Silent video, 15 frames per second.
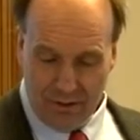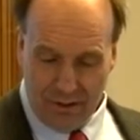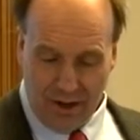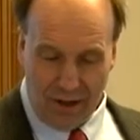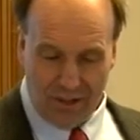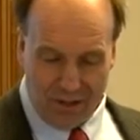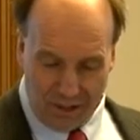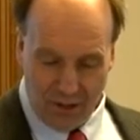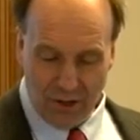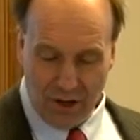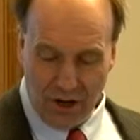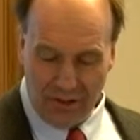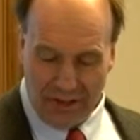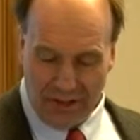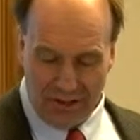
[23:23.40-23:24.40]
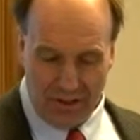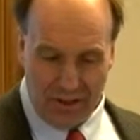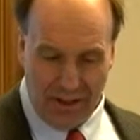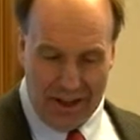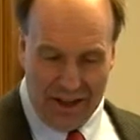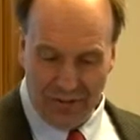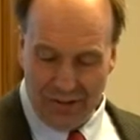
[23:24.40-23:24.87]
I think you know the answer to
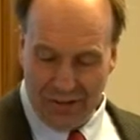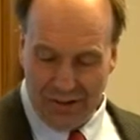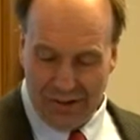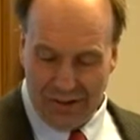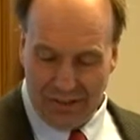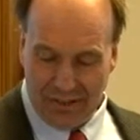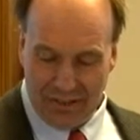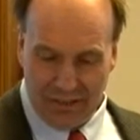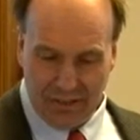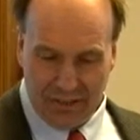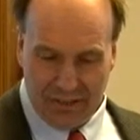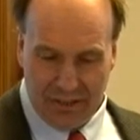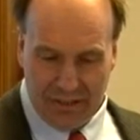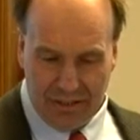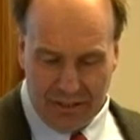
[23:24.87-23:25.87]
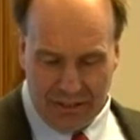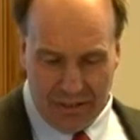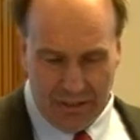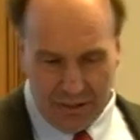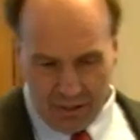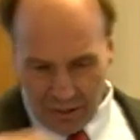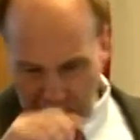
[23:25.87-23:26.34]
that one already too.
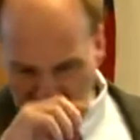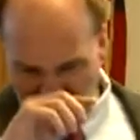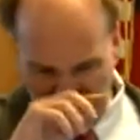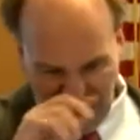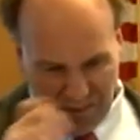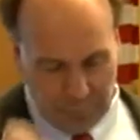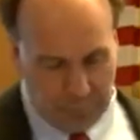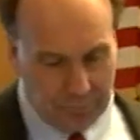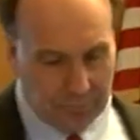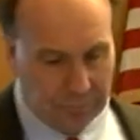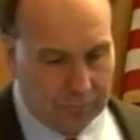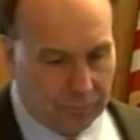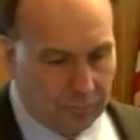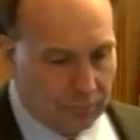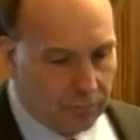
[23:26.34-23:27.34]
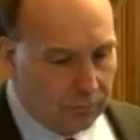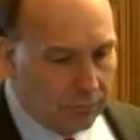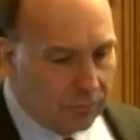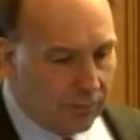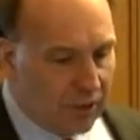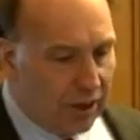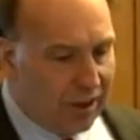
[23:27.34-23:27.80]
Um,
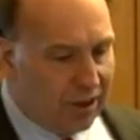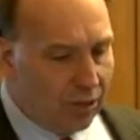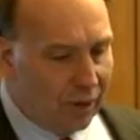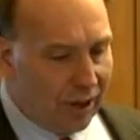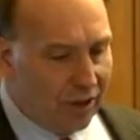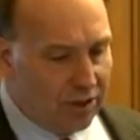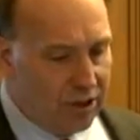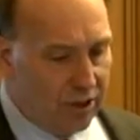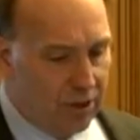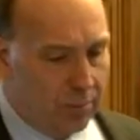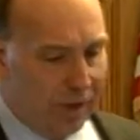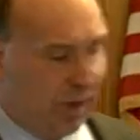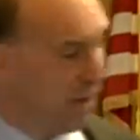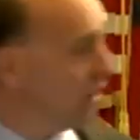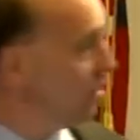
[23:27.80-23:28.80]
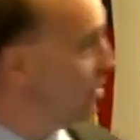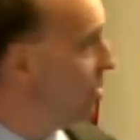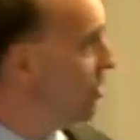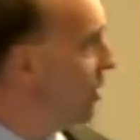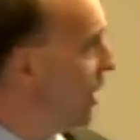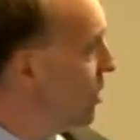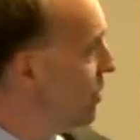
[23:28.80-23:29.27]
anyway, so the molecular
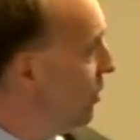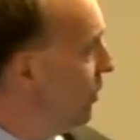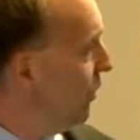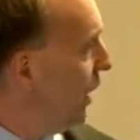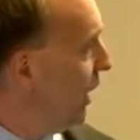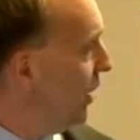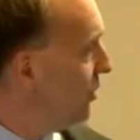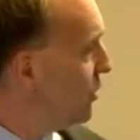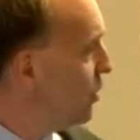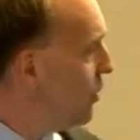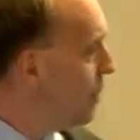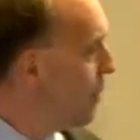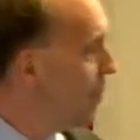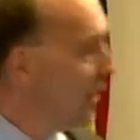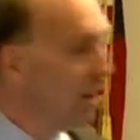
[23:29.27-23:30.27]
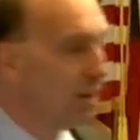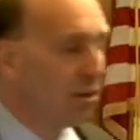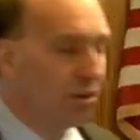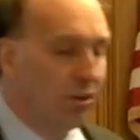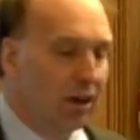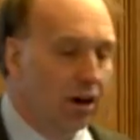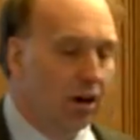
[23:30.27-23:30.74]
structure of ice. There